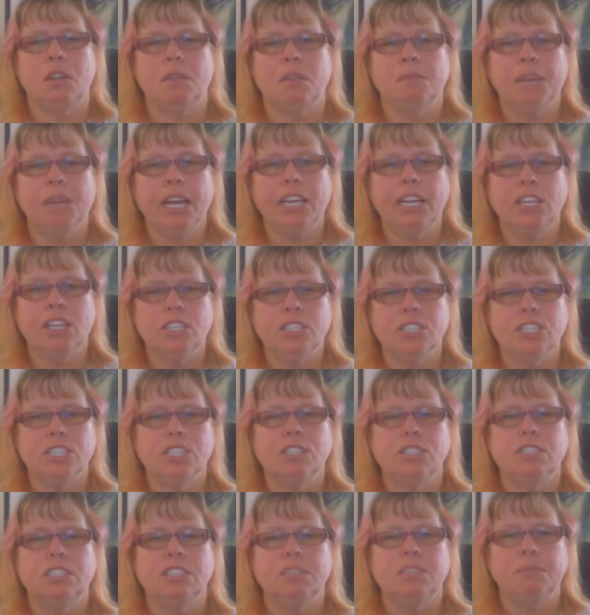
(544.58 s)
my
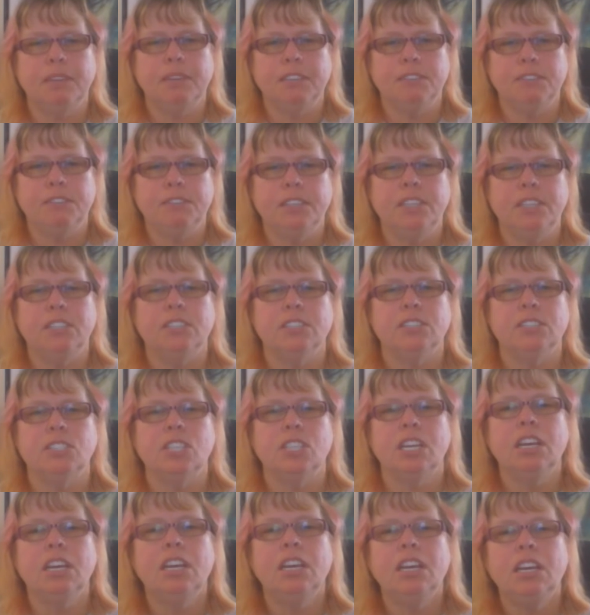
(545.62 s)
concerns, my
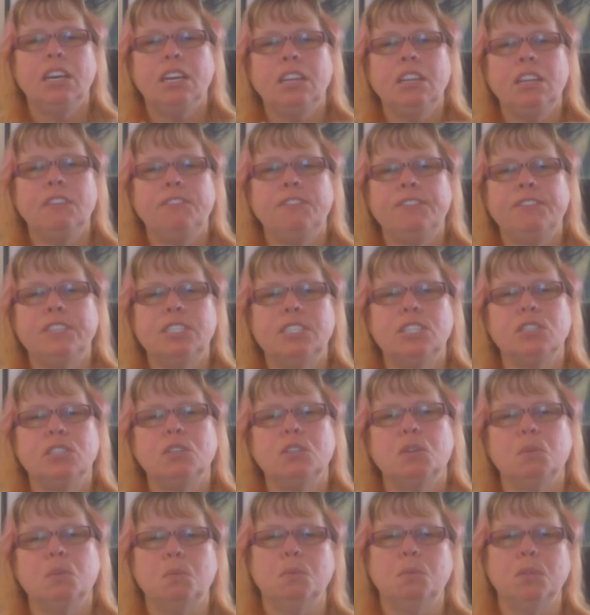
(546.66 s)
fears in the
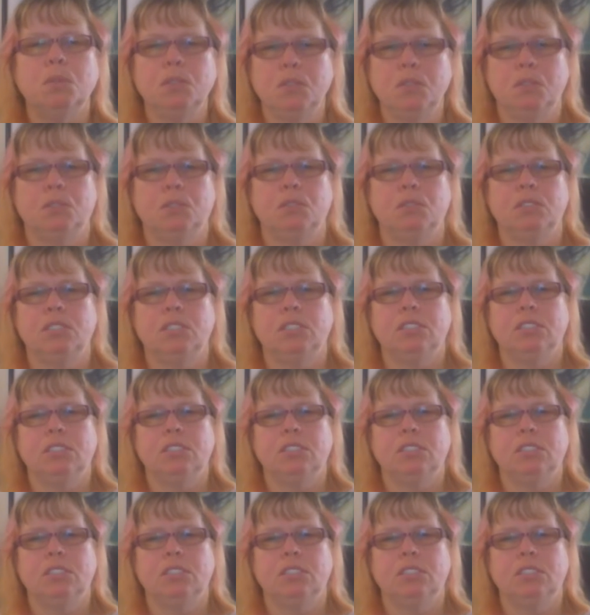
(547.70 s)
physical world.